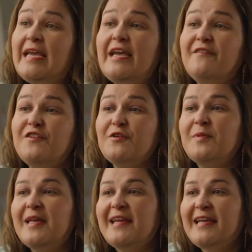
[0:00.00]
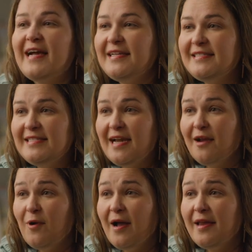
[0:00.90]
If you're planning on
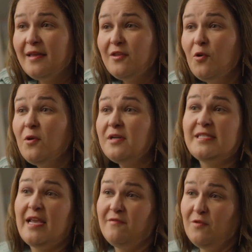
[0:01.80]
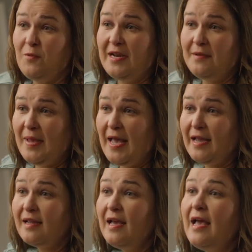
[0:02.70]
DIYing your day of the wedding
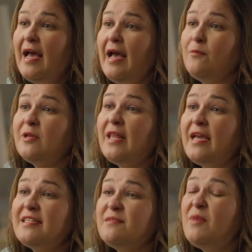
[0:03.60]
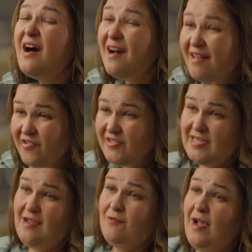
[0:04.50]
bag and would like some other
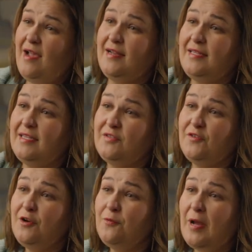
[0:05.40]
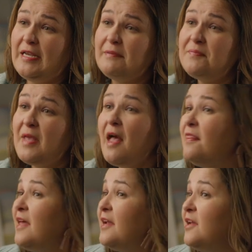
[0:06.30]
DIY ideas for your wedding,
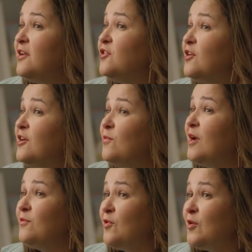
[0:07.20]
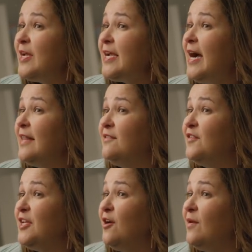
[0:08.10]
then you're going to want to click on the
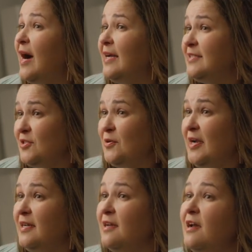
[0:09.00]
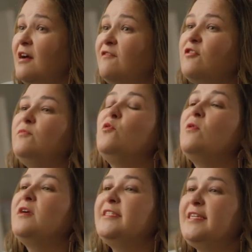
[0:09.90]
video on screen for
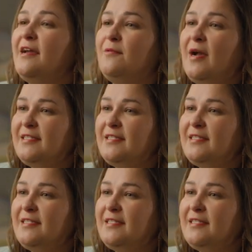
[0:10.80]
more DIY